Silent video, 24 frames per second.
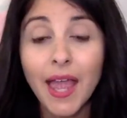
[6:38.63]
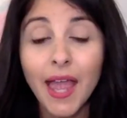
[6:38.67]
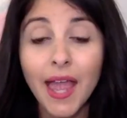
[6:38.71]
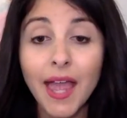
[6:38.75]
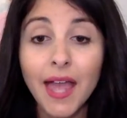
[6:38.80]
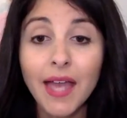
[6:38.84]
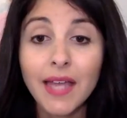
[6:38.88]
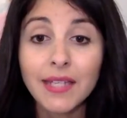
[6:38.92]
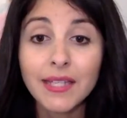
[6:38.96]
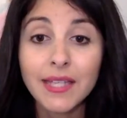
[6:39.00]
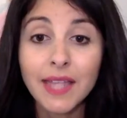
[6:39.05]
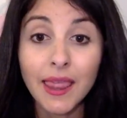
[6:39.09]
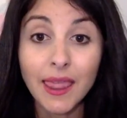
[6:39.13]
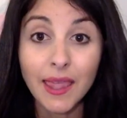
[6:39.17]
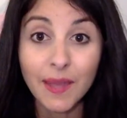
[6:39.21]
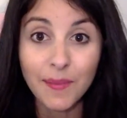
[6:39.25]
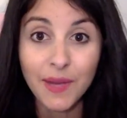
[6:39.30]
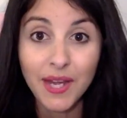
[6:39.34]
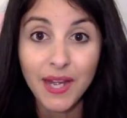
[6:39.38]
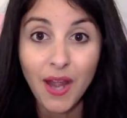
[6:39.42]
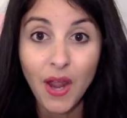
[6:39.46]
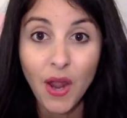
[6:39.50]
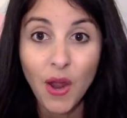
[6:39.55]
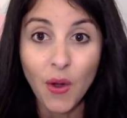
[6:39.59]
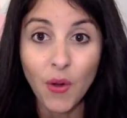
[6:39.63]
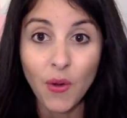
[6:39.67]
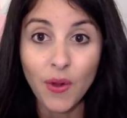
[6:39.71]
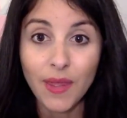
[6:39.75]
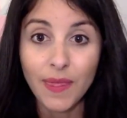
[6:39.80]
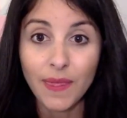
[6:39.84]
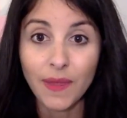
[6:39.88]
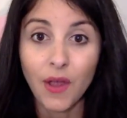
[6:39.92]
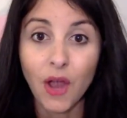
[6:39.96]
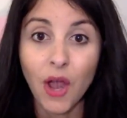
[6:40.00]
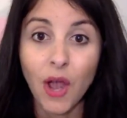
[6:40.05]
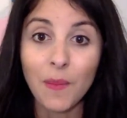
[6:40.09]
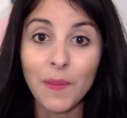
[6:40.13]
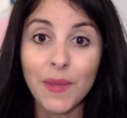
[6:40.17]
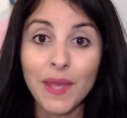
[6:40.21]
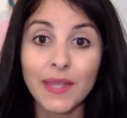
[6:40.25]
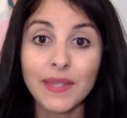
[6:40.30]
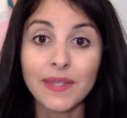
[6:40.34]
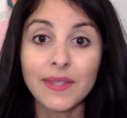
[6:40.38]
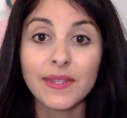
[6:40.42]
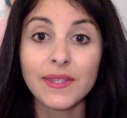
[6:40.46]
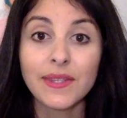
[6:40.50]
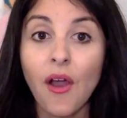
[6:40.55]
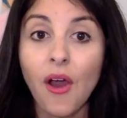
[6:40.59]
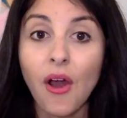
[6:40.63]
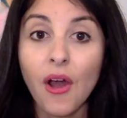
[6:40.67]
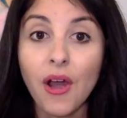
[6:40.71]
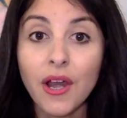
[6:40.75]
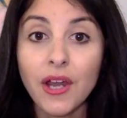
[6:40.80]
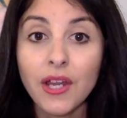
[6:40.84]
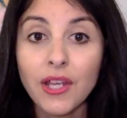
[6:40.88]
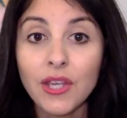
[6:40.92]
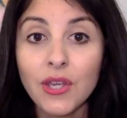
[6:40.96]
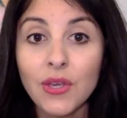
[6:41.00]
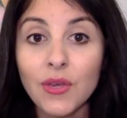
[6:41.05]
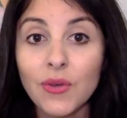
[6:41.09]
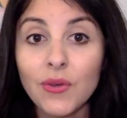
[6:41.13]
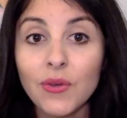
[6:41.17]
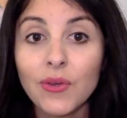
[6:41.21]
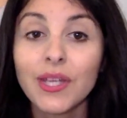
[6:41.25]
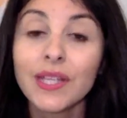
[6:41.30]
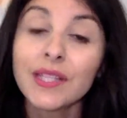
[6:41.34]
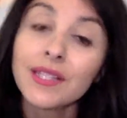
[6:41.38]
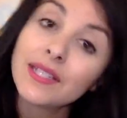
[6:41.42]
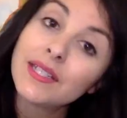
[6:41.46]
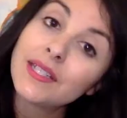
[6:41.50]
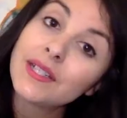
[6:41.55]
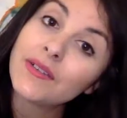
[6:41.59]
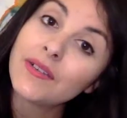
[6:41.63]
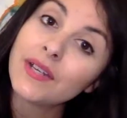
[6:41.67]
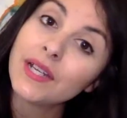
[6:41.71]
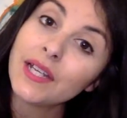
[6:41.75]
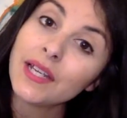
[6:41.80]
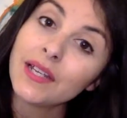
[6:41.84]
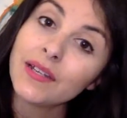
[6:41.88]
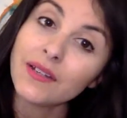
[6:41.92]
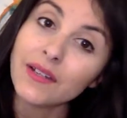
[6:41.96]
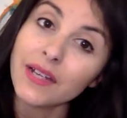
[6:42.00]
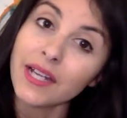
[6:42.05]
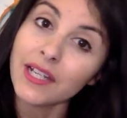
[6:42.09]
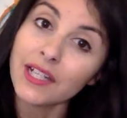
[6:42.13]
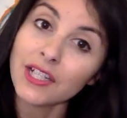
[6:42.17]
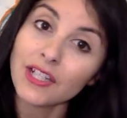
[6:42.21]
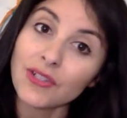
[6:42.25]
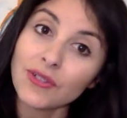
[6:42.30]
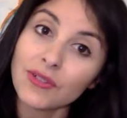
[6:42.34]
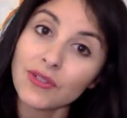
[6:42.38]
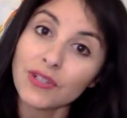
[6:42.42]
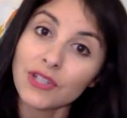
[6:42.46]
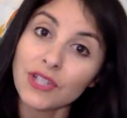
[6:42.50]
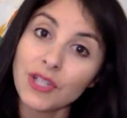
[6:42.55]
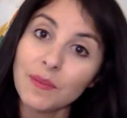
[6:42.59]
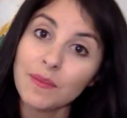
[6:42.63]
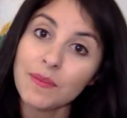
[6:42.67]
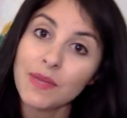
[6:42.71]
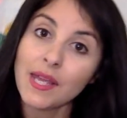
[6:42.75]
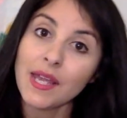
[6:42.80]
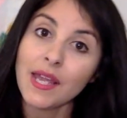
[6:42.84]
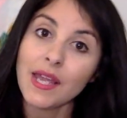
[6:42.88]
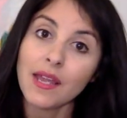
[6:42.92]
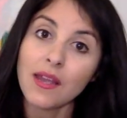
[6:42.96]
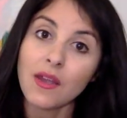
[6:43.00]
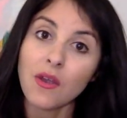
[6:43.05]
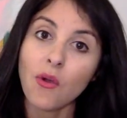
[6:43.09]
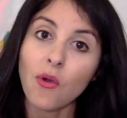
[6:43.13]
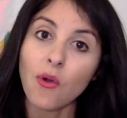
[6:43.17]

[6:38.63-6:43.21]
And let me know in the comments, are you considering international shipping,